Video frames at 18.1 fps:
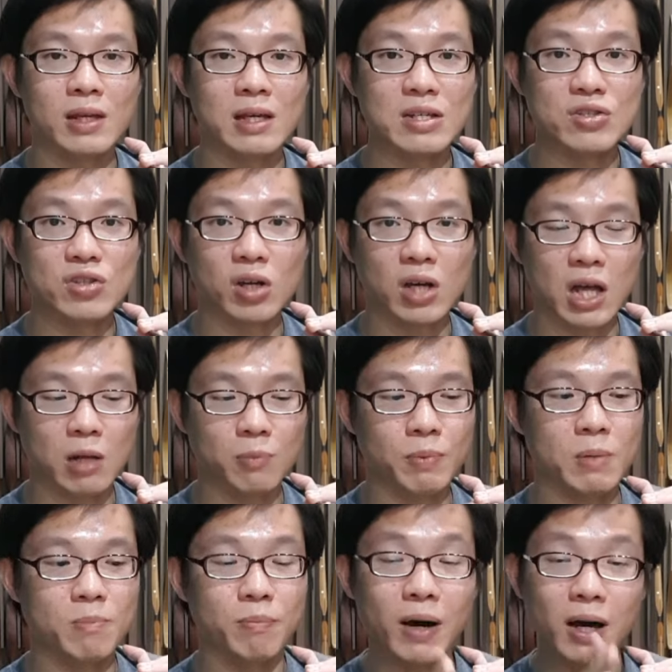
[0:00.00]
It's not
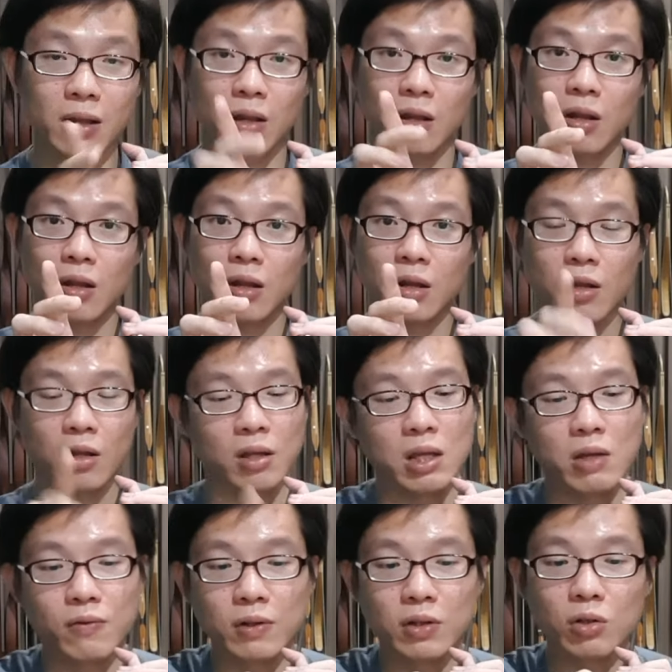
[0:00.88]
helping. But
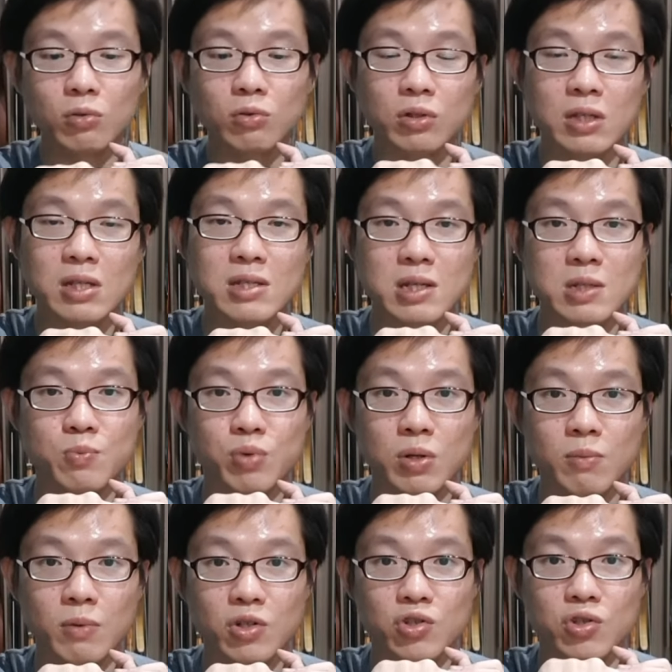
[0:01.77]
even though this is
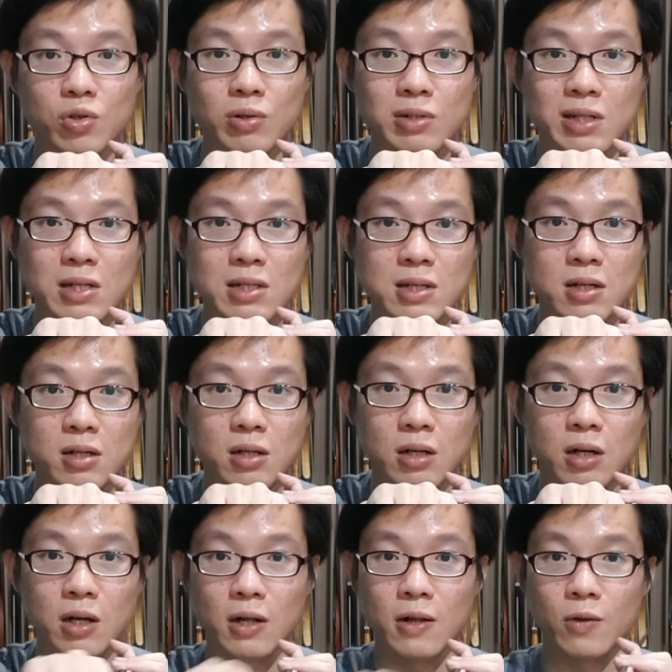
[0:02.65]
pretty much useless
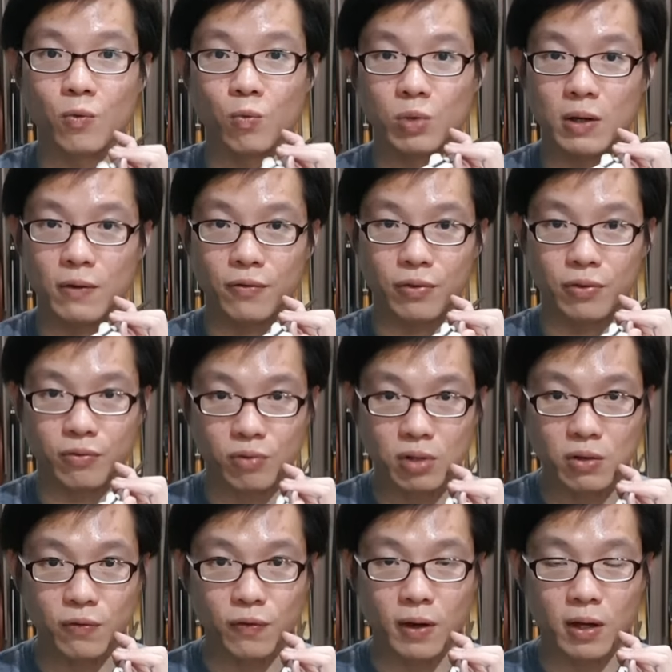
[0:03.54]
here, we have
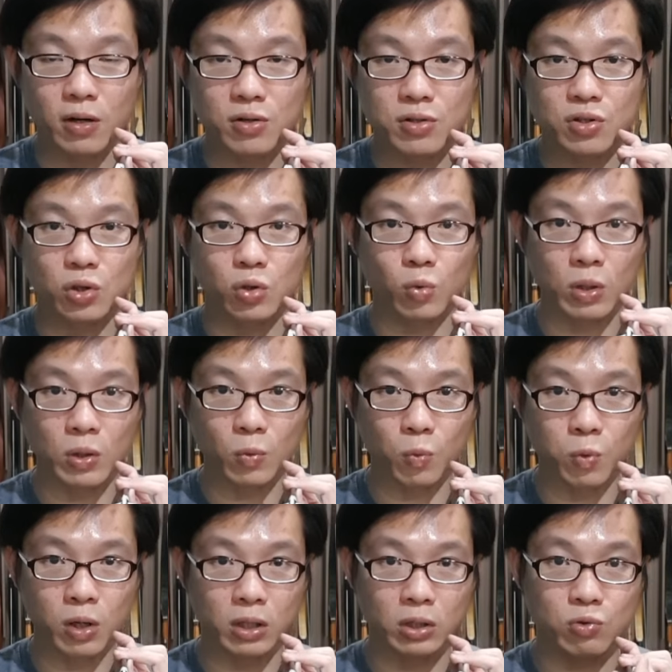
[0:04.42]
3 feathers doing
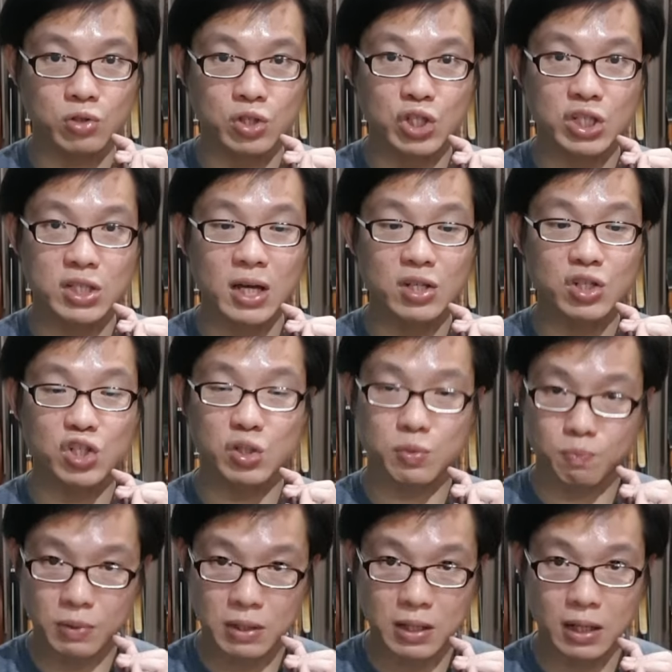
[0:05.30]
work to start
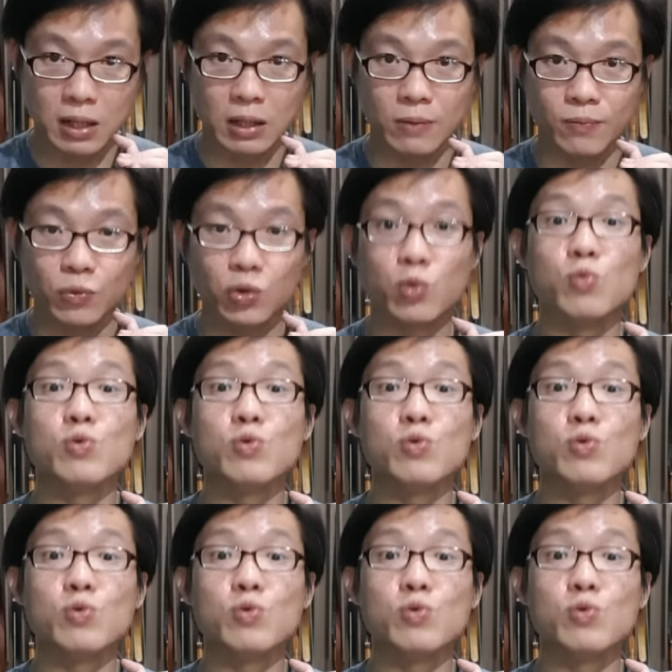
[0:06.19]
spinning.